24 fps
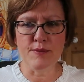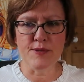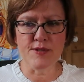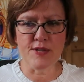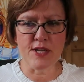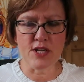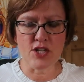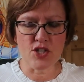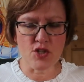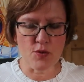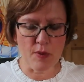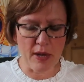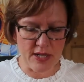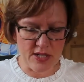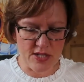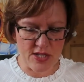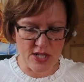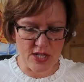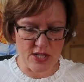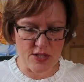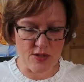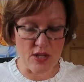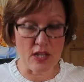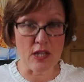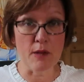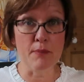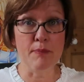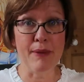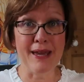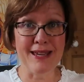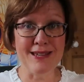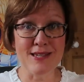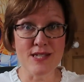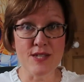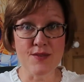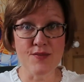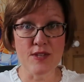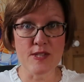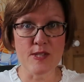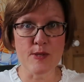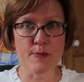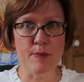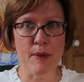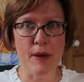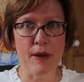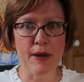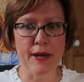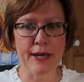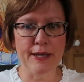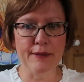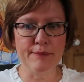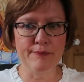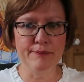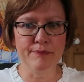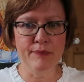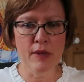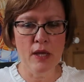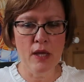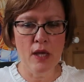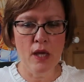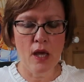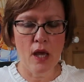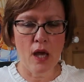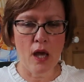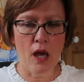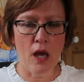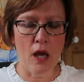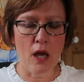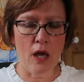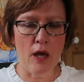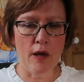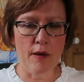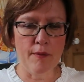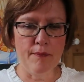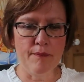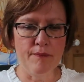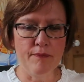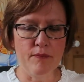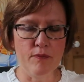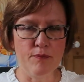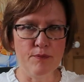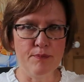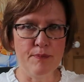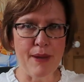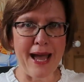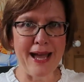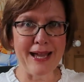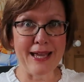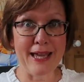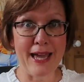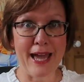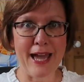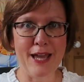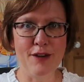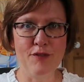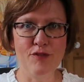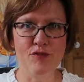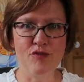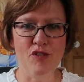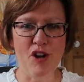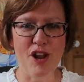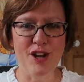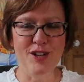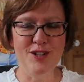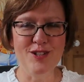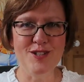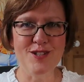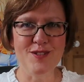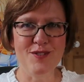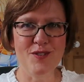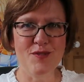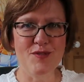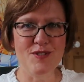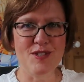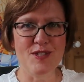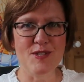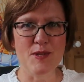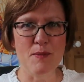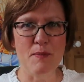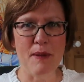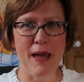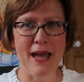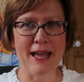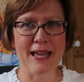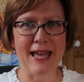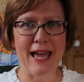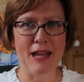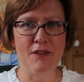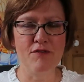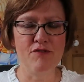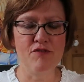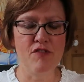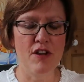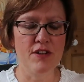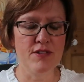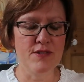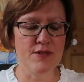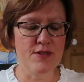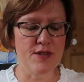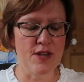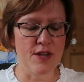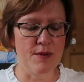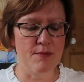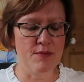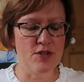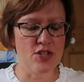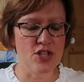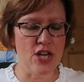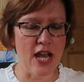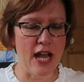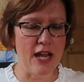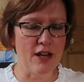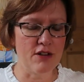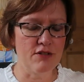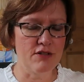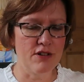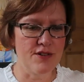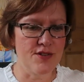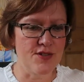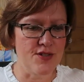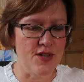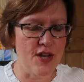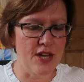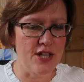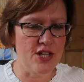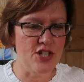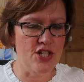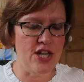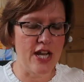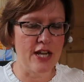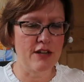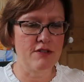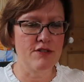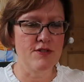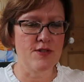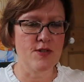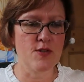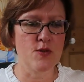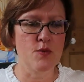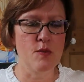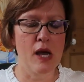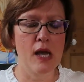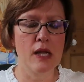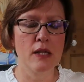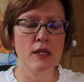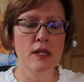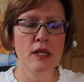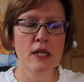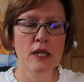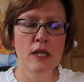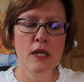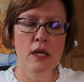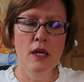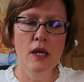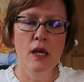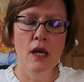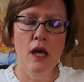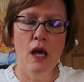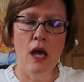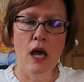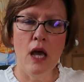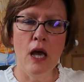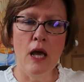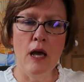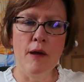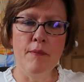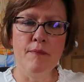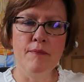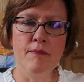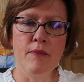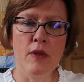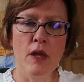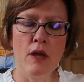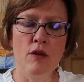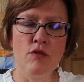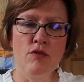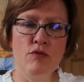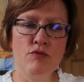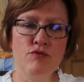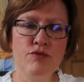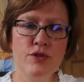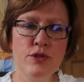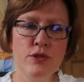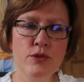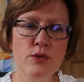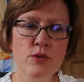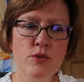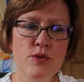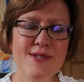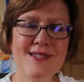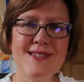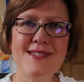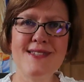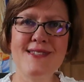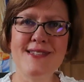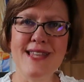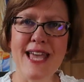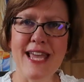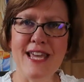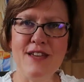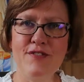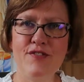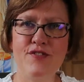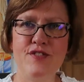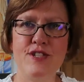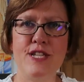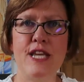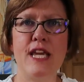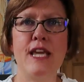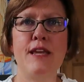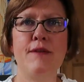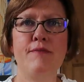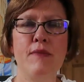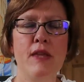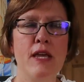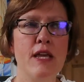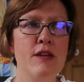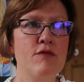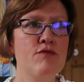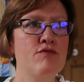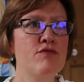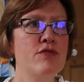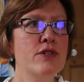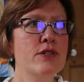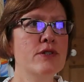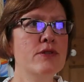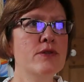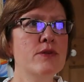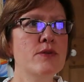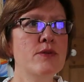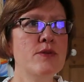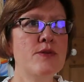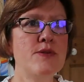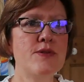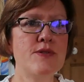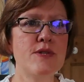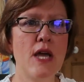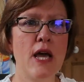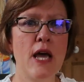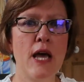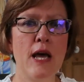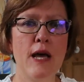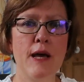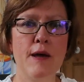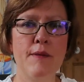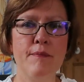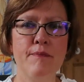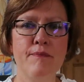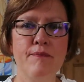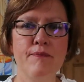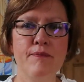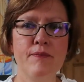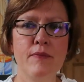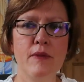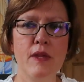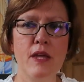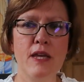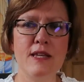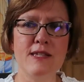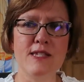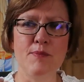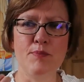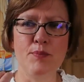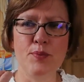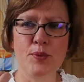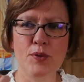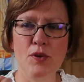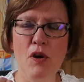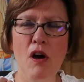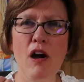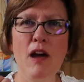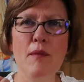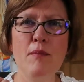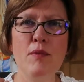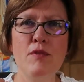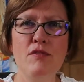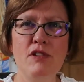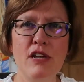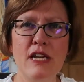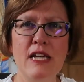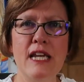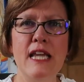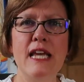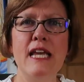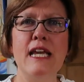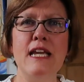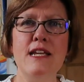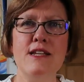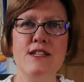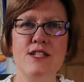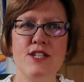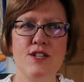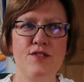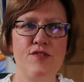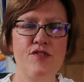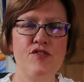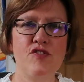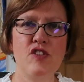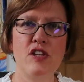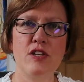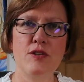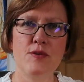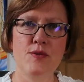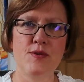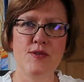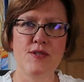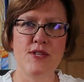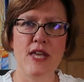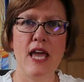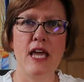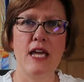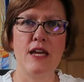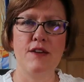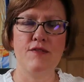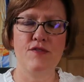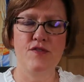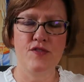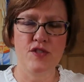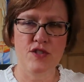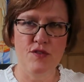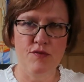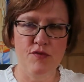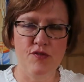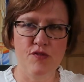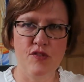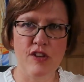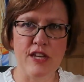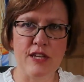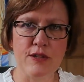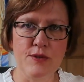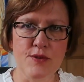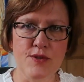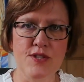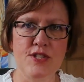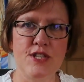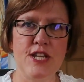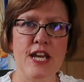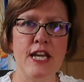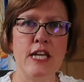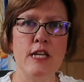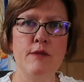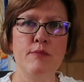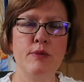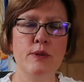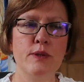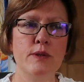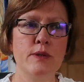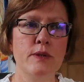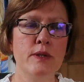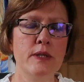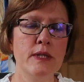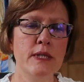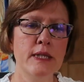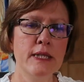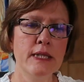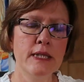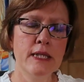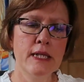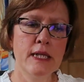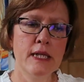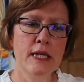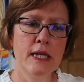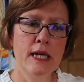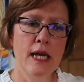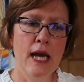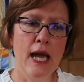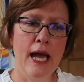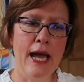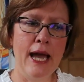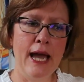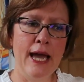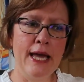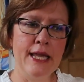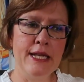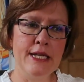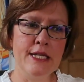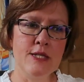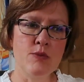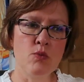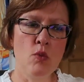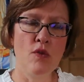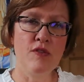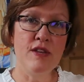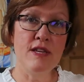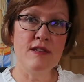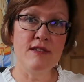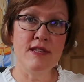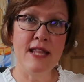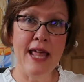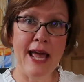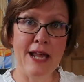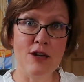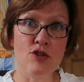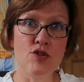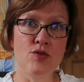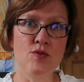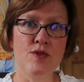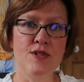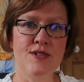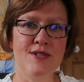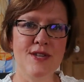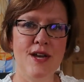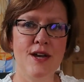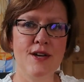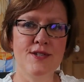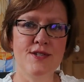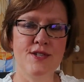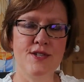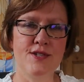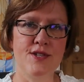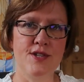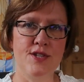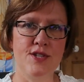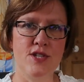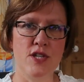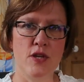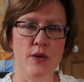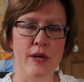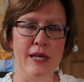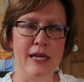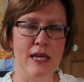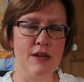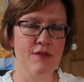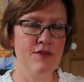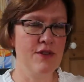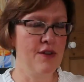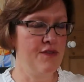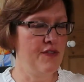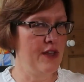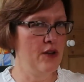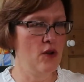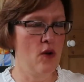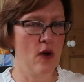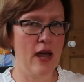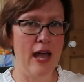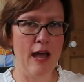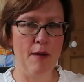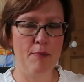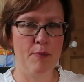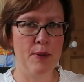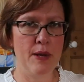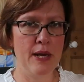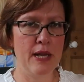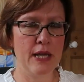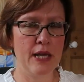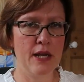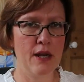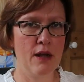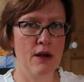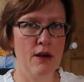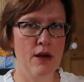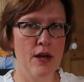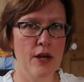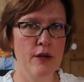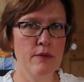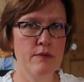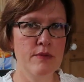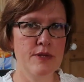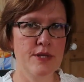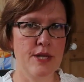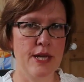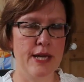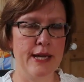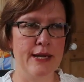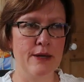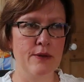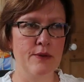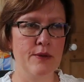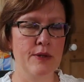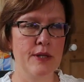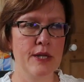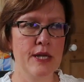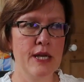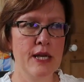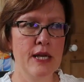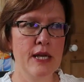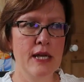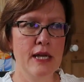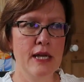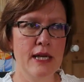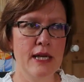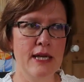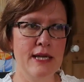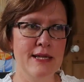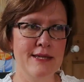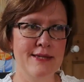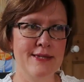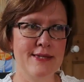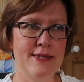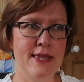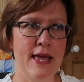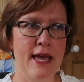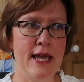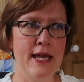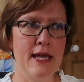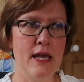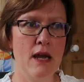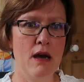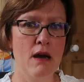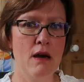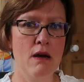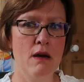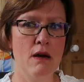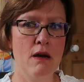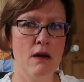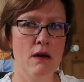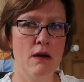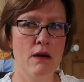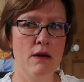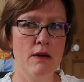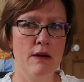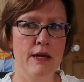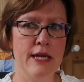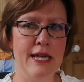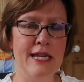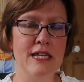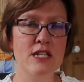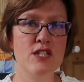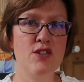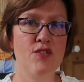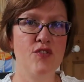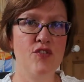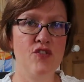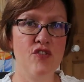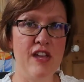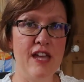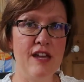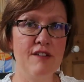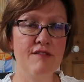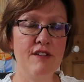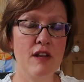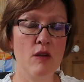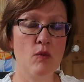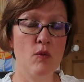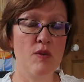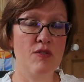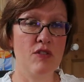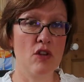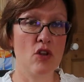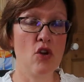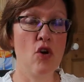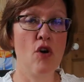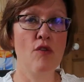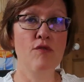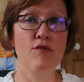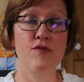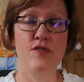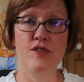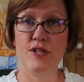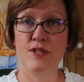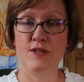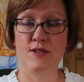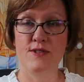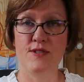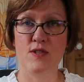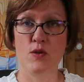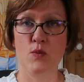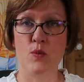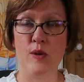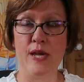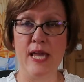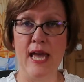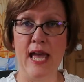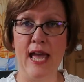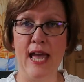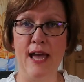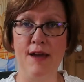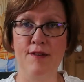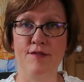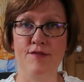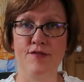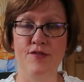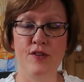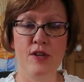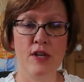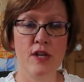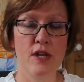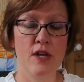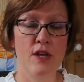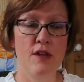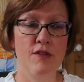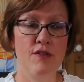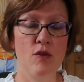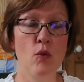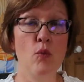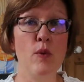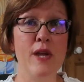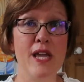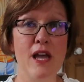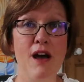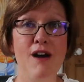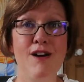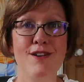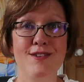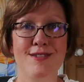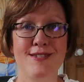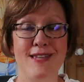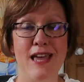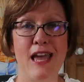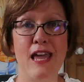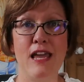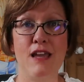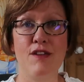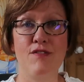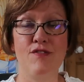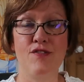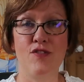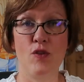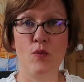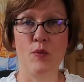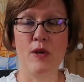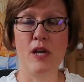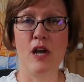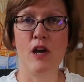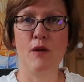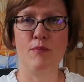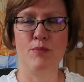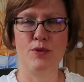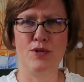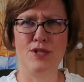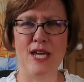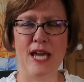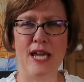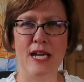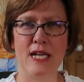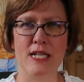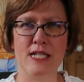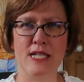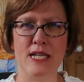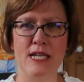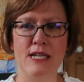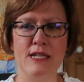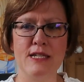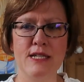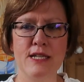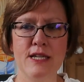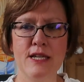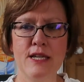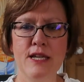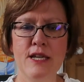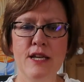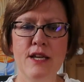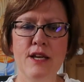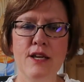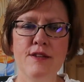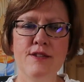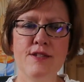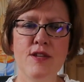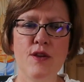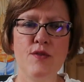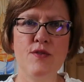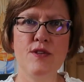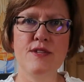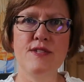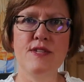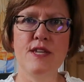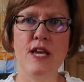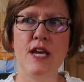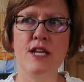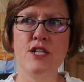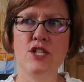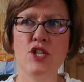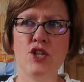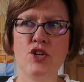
situated at the base of the spine, back and front, obviously it's a back and front chakra, side chakras as well, rules safety. It rules, it's a primary need to feel safe, to feel stable. And what these natural disasters are doing, even if they're not happening in our hometown, is they are interfering with the confidence that we have, that we are safe, that we are protected. So there's a